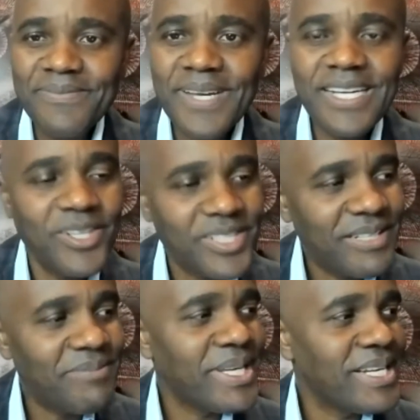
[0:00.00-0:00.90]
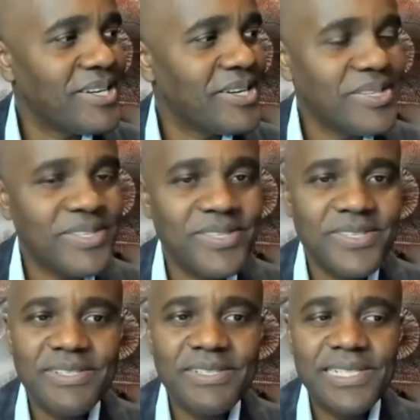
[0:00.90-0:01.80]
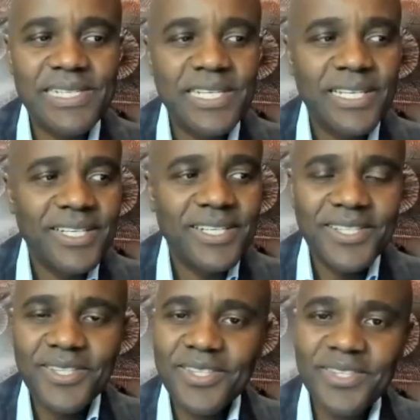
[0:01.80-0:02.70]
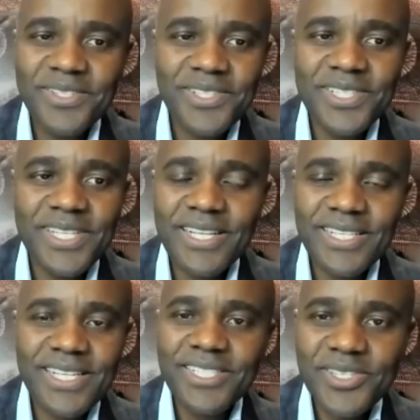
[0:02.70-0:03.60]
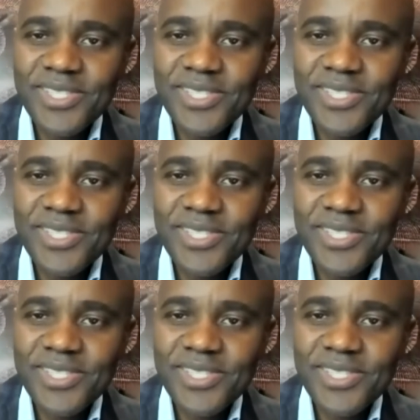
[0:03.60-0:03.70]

And he looked at me and he goes, didn't